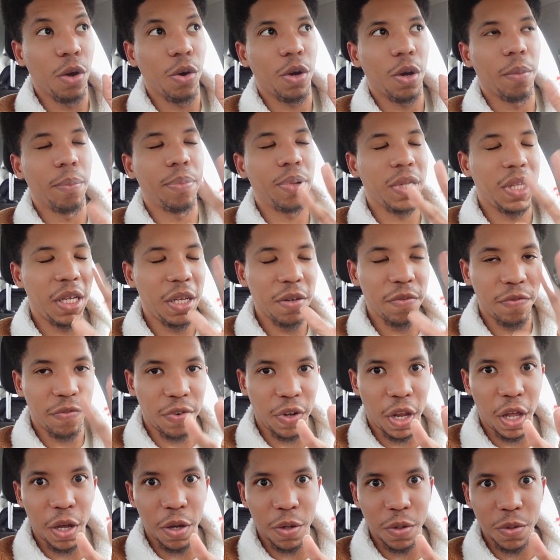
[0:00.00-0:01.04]
complete
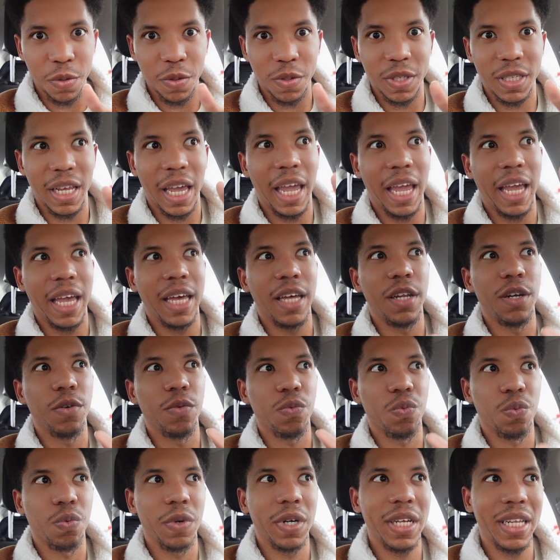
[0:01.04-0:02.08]
flows and
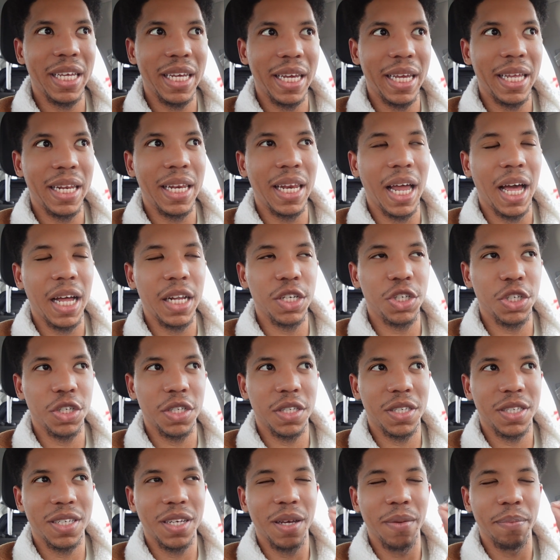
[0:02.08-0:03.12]
really not
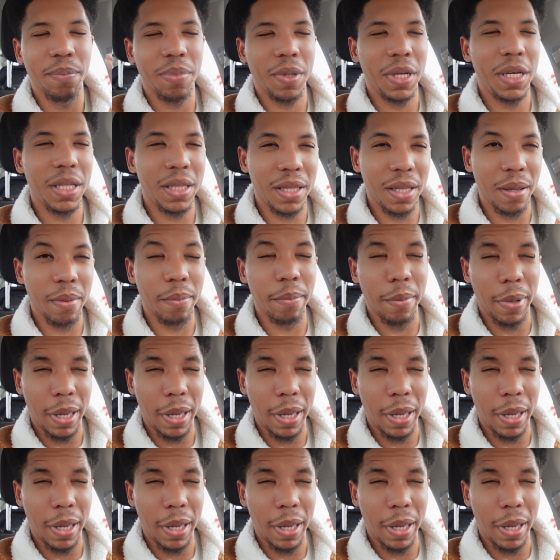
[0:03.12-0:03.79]
just complete them,